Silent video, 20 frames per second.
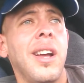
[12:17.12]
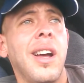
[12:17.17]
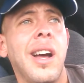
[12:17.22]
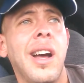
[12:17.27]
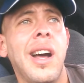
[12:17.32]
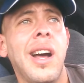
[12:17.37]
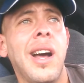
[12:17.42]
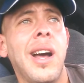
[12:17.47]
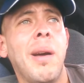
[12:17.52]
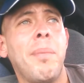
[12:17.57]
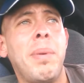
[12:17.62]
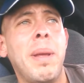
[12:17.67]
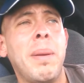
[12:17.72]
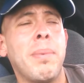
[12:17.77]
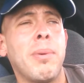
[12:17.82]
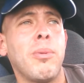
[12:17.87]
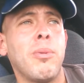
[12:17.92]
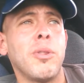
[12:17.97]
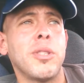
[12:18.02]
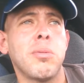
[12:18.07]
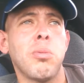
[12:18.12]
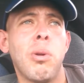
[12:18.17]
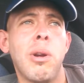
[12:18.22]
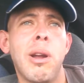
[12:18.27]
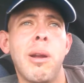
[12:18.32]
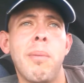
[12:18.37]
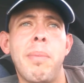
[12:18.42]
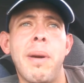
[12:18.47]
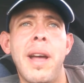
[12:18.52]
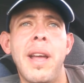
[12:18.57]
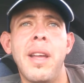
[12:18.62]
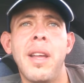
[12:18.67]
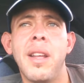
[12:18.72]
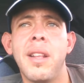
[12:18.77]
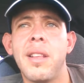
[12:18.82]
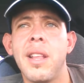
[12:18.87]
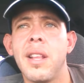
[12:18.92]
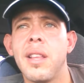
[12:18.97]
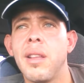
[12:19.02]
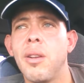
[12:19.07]
Uh, people will swear by
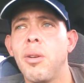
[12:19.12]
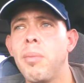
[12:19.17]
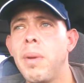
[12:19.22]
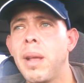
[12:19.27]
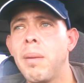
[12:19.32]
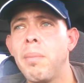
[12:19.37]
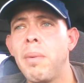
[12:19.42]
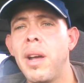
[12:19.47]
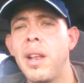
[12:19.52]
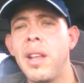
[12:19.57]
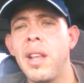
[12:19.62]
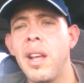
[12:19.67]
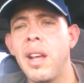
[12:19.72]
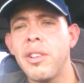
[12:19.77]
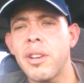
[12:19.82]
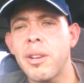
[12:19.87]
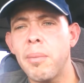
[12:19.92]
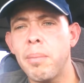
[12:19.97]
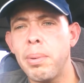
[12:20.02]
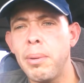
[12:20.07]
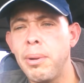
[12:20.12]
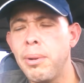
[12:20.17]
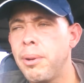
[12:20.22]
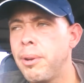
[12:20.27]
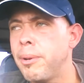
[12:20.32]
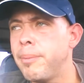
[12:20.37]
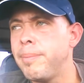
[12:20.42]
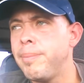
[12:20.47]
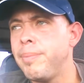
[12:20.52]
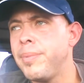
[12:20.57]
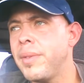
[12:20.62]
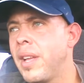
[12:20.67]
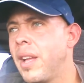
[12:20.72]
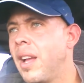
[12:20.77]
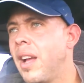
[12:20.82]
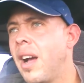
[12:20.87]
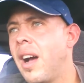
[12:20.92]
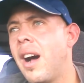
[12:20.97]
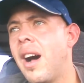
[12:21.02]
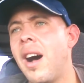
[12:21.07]
it that they'll make money on the computer.
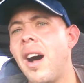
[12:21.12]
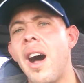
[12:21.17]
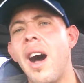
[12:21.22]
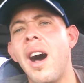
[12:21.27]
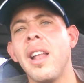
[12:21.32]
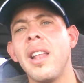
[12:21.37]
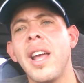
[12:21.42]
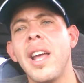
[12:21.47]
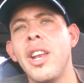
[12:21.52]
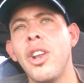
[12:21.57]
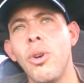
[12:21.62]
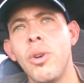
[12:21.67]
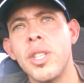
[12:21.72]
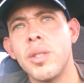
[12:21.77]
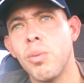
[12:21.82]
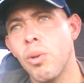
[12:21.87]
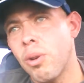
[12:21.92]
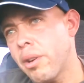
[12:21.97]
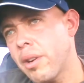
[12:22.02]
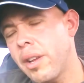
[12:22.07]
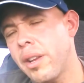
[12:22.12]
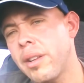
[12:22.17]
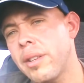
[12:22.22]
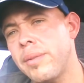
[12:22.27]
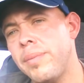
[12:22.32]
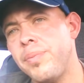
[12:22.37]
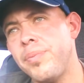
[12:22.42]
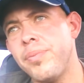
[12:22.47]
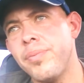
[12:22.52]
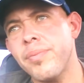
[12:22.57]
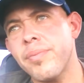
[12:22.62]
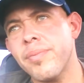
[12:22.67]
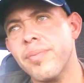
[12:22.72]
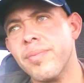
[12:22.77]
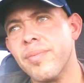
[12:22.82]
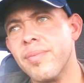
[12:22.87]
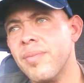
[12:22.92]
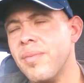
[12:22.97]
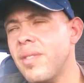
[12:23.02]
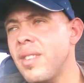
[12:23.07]
Uh, all I know is working.
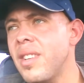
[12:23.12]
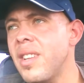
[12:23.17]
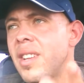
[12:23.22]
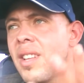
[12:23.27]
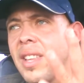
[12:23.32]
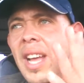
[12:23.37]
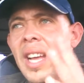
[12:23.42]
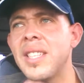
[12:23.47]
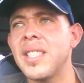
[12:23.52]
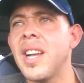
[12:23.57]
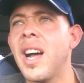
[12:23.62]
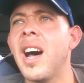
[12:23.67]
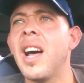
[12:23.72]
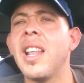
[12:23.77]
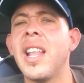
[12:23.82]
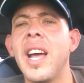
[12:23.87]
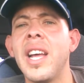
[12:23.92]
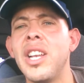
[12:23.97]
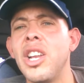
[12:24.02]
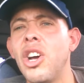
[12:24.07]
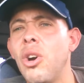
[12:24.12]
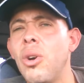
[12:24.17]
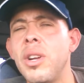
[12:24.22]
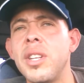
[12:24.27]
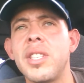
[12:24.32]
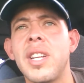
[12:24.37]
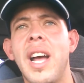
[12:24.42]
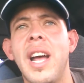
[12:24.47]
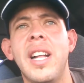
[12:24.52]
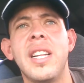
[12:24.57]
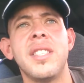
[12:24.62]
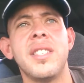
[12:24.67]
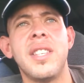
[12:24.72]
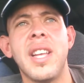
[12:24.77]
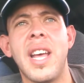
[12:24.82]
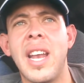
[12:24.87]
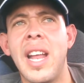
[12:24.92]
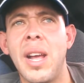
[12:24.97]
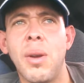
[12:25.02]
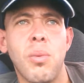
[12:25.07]
That's all I know is is
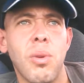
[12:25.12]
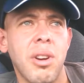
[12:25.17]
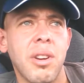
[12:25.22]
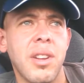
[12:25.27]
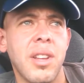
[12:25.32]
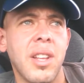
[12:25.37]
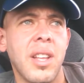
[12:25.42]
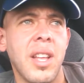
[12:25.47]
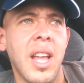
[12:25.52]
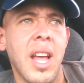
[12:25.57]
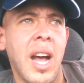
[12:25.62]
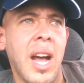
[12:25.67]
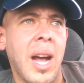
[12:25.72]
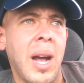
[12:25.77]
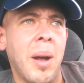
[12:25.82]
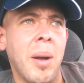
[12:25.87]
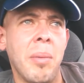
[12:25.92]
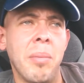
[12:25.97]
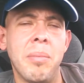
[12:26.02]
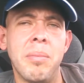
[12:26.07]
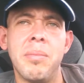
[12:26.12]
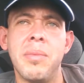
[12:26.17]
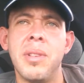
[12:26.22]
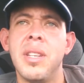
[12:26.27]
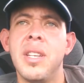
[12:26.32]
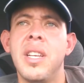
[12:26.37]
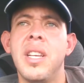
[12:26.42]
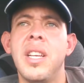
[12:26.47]
that I work. Um,